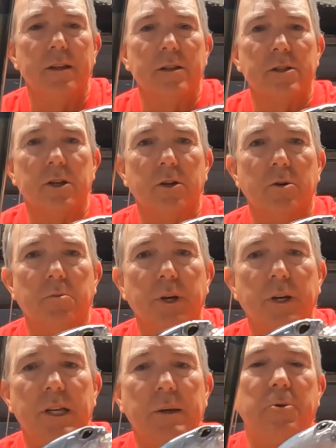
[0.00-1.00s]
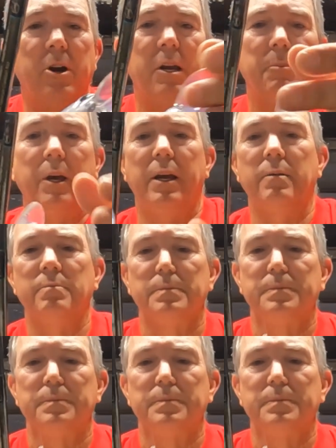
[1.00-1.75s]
So big deep crankbait.